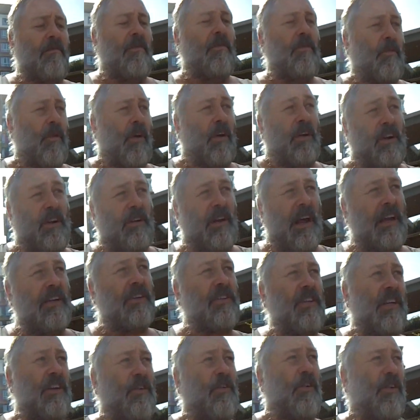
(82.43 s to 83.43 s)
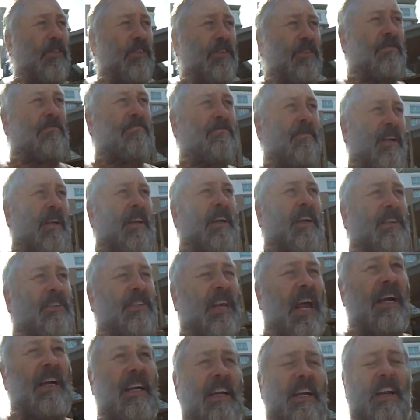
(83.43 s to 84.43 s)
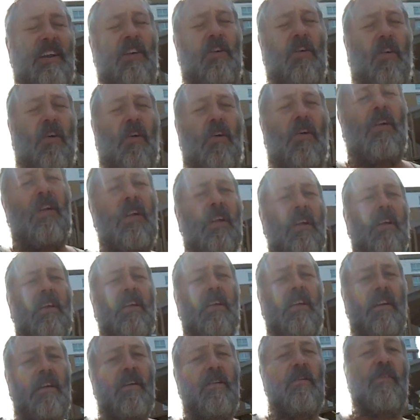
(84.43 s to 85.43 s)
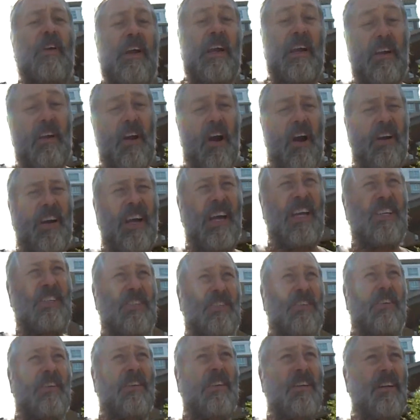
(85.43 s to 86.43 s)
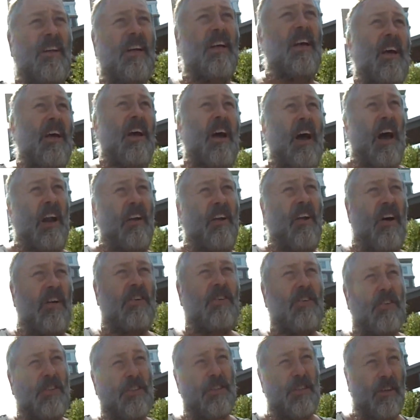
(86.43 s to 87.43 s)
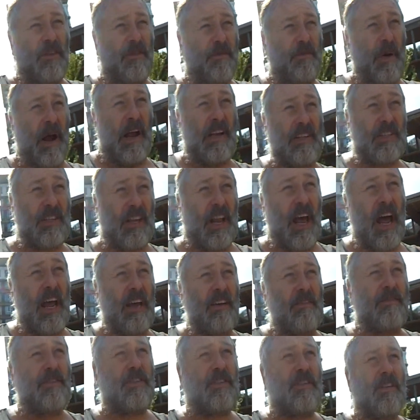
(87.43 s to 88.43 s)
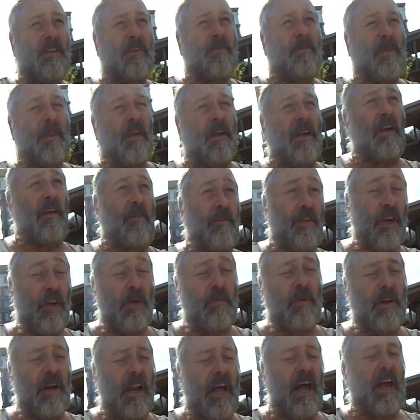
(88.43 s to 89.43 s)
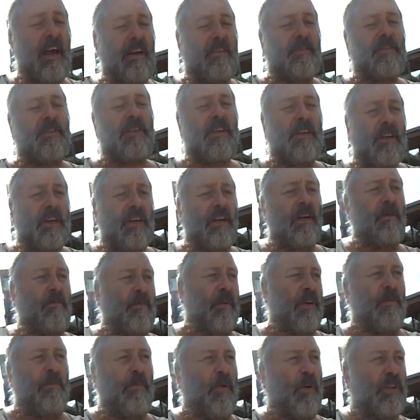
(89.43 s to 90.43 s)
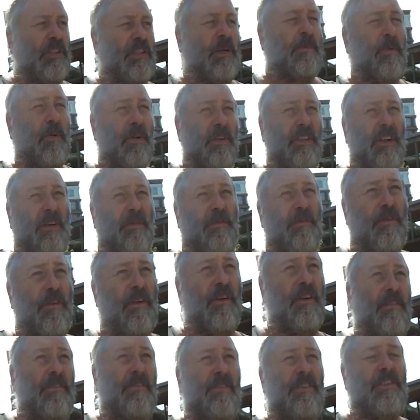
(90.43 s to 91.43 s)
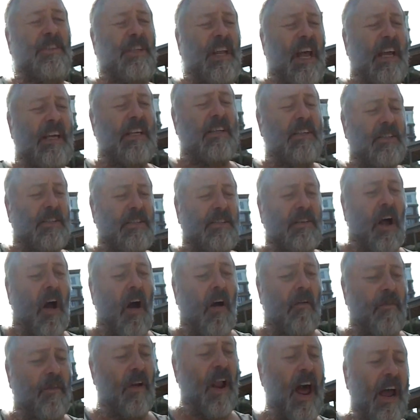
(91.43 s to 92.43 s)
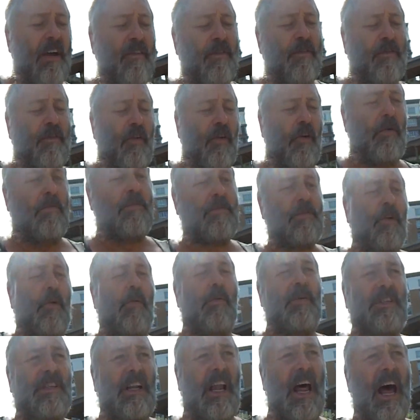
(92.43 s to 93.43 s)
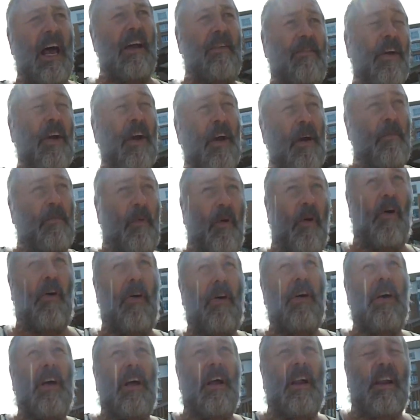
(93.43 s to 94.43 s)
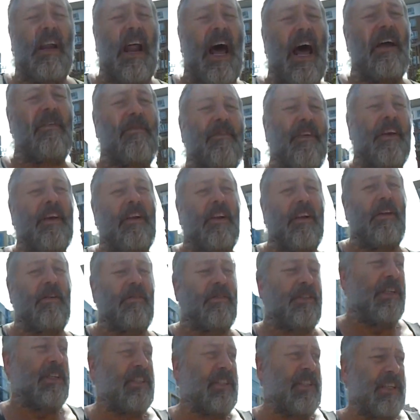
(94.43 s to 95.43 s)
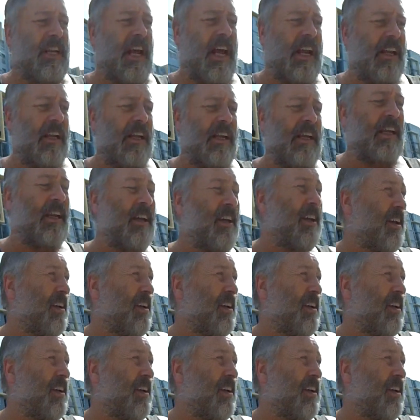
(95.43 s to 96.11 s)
what you'd actually technically call reincarnation, and not just of past lives, of human lives, but of multiple different states of life forms, always life. But life includes, incidentally,